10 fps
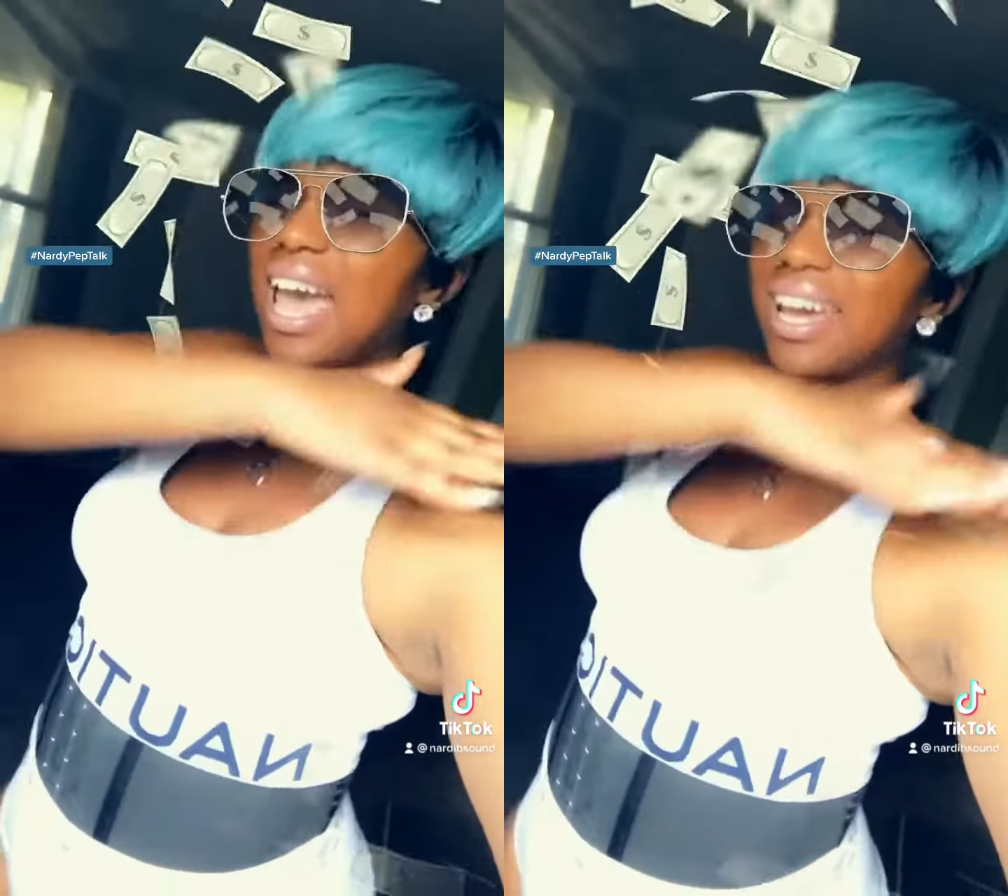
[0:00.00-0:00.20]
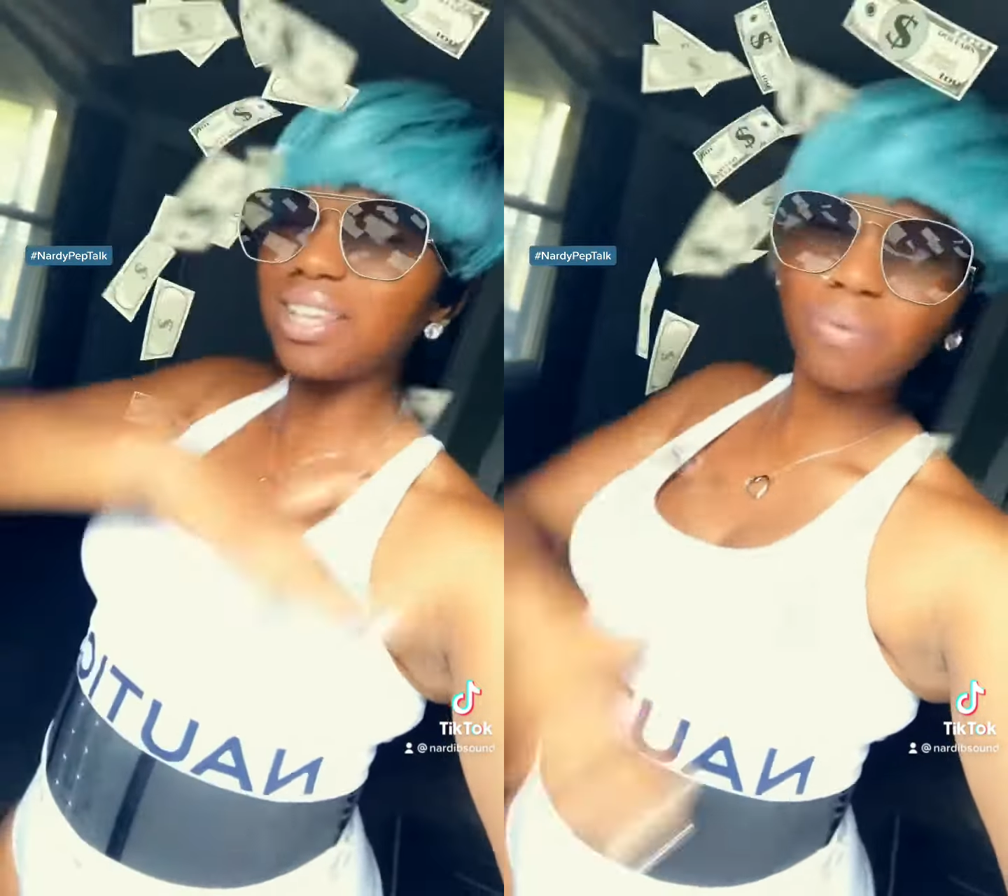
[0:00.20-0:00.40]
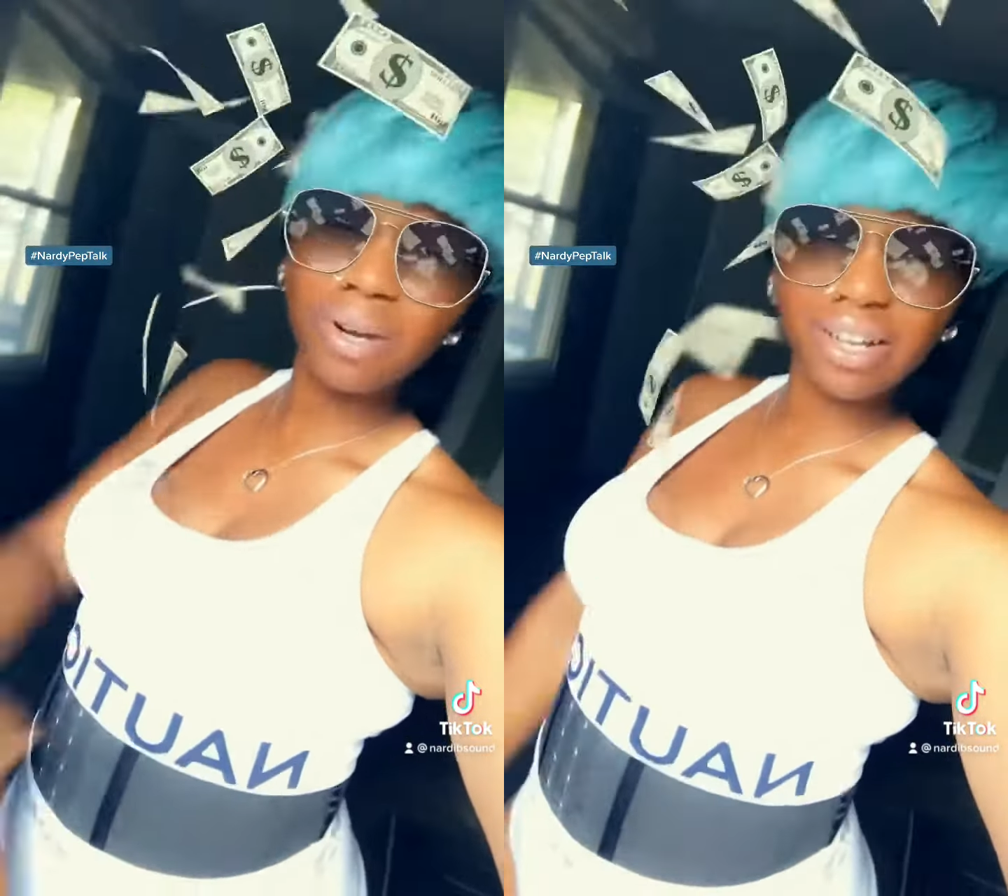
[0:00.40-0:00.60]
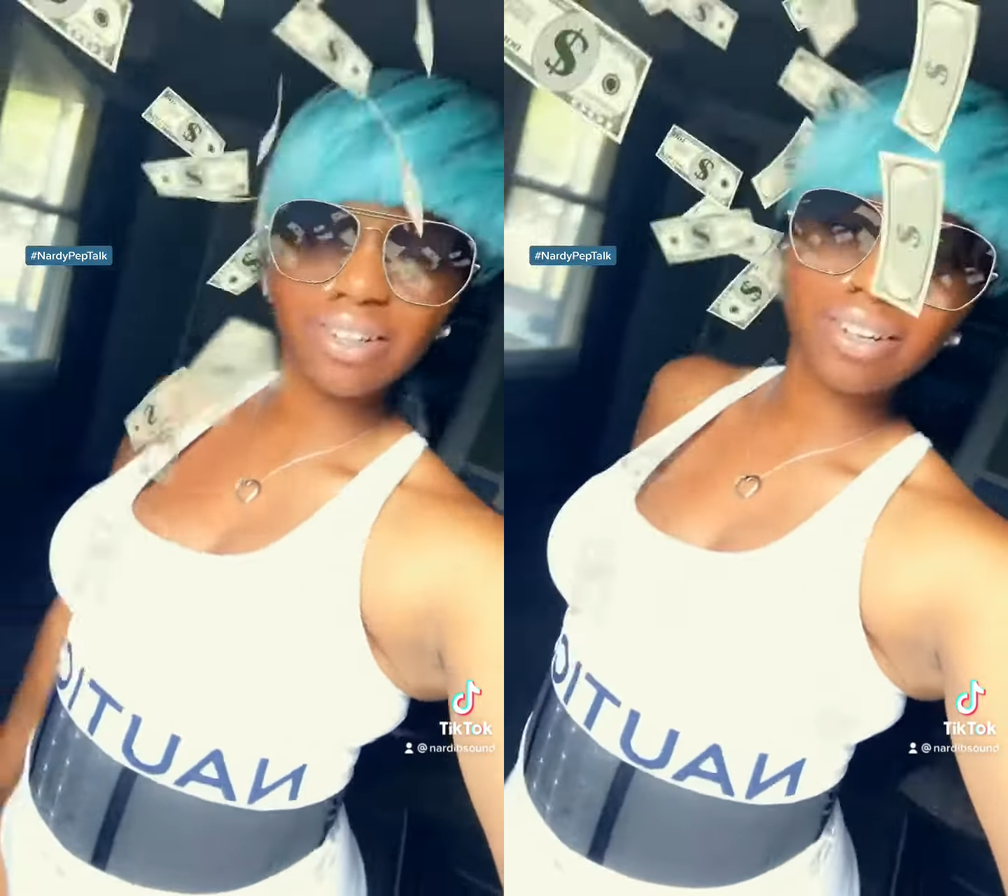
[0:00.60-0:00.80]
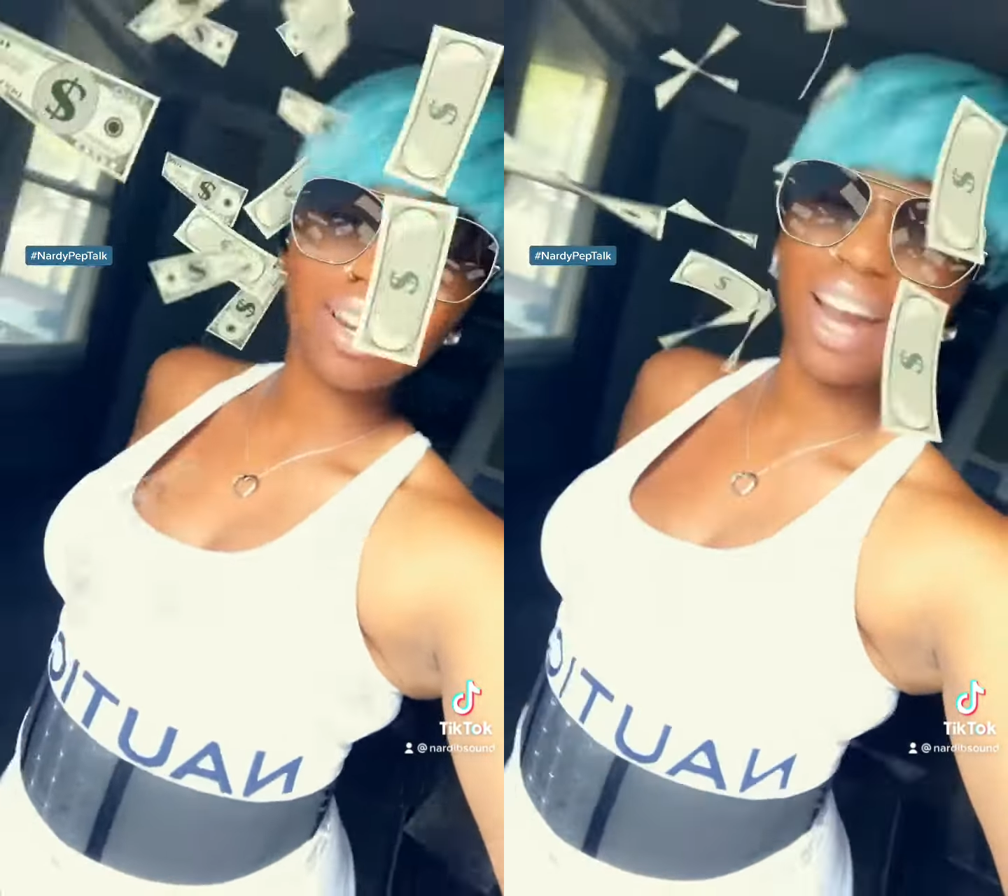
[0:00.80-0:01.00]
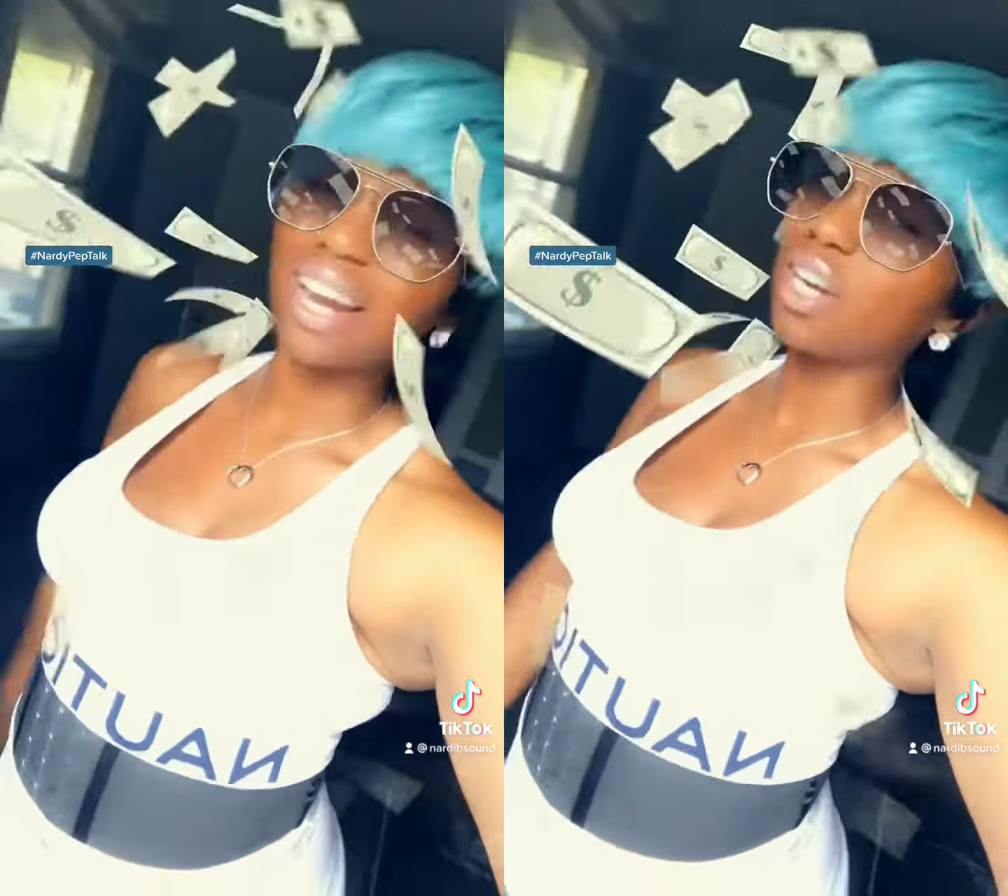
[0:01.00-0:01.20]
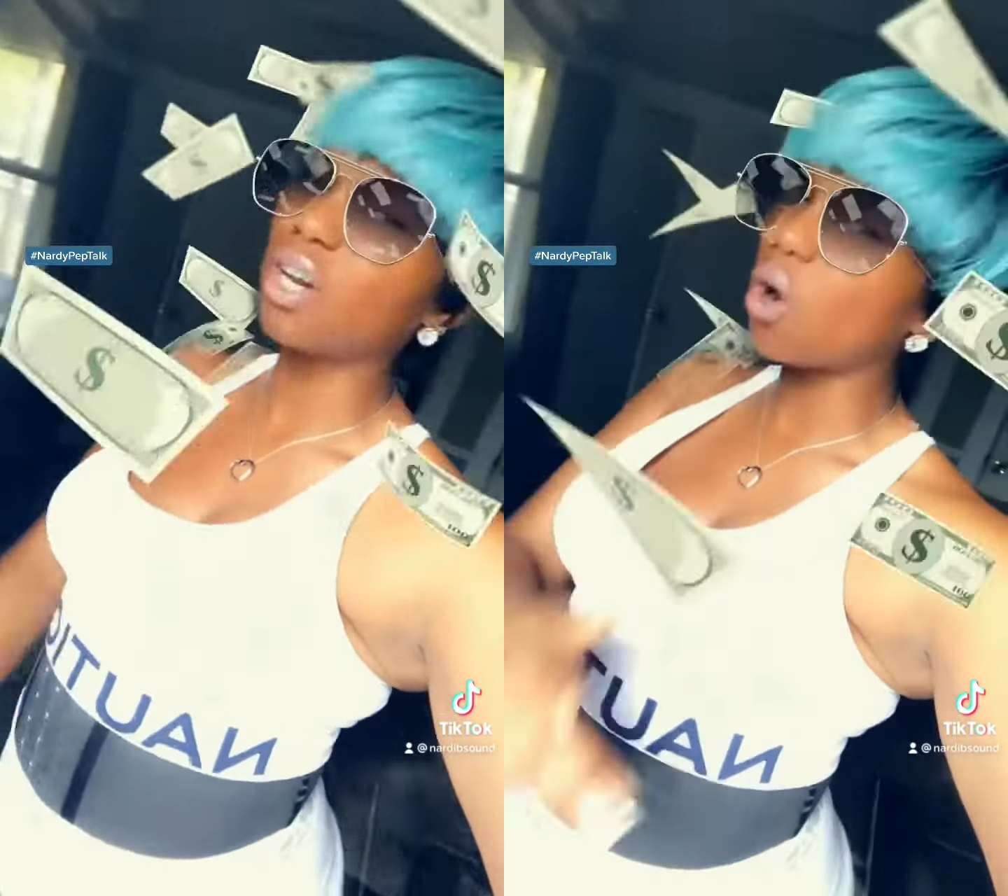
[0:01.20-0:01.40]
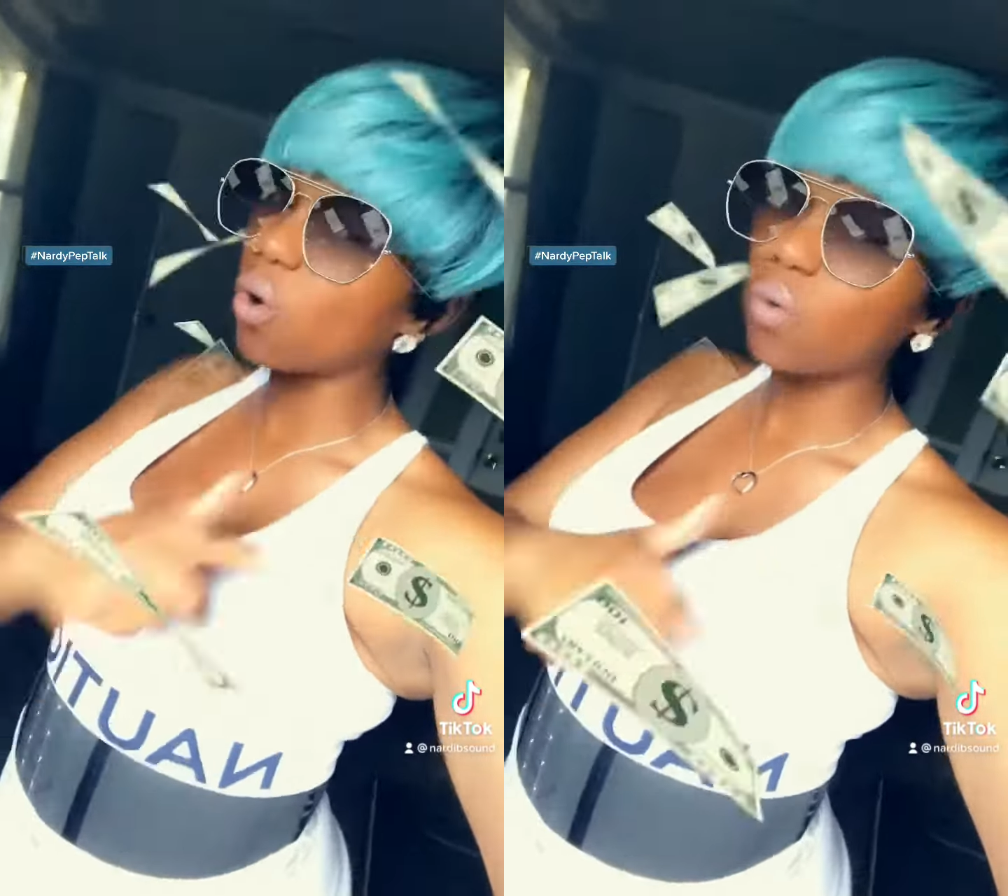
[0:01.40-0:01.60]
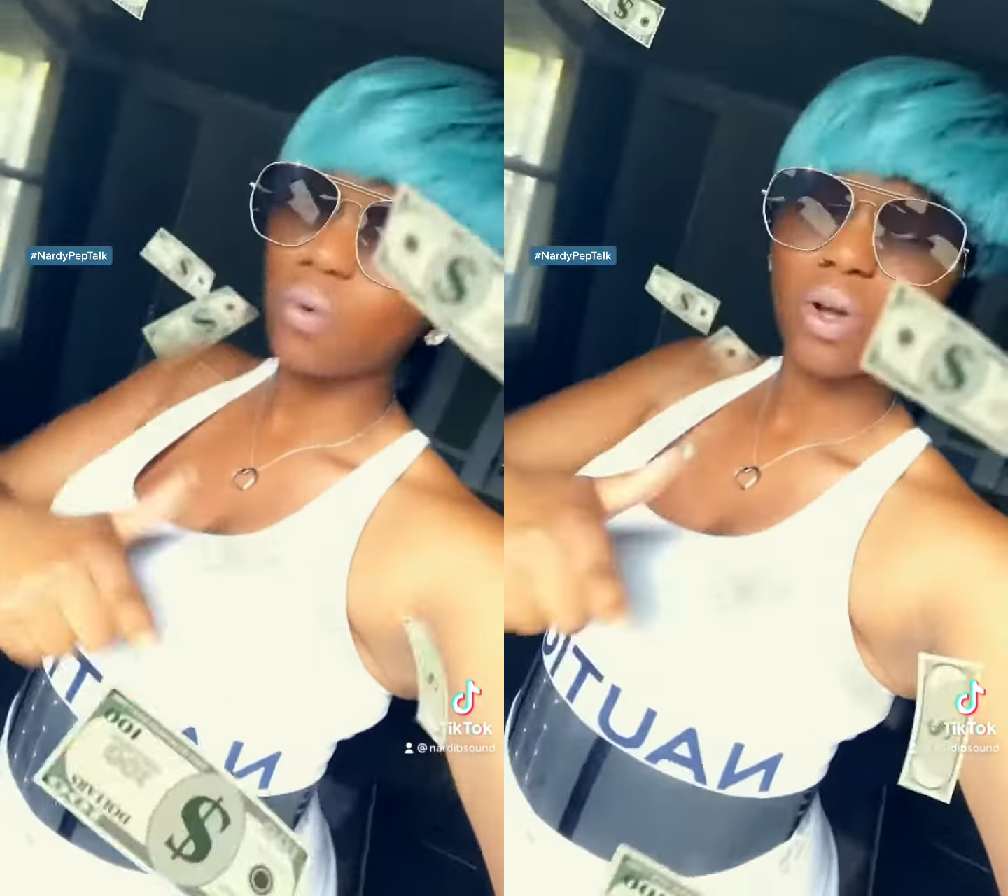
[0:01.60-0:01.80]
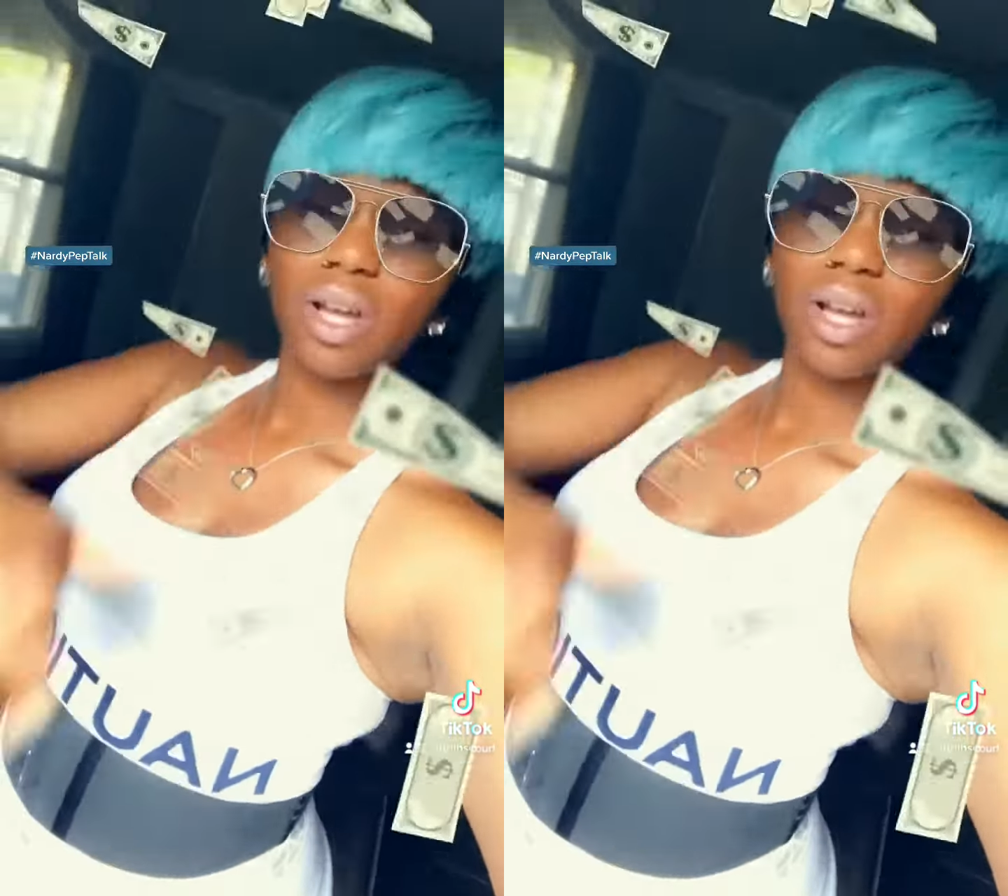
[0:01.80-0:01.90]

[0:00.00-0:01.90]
anywhere I go.